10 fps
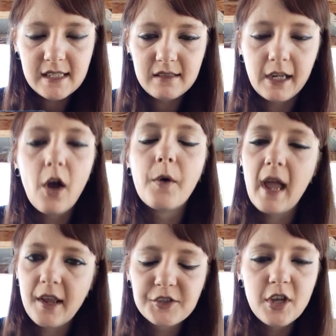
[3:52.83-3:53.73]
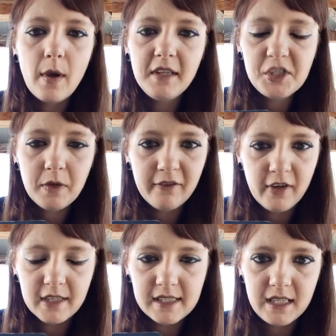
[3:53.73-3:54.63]
it's like, okay, so at least we can
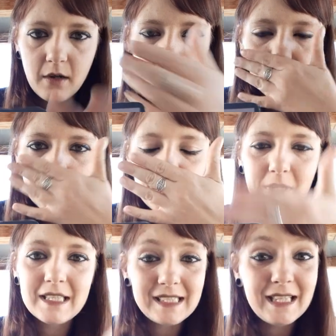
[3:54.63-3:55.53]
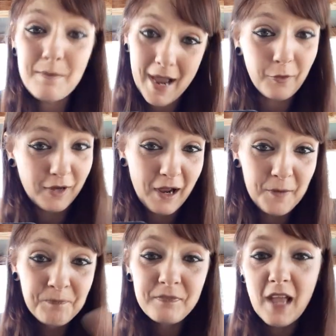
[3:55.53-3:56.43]
fucking see or at least we can see the mountain now.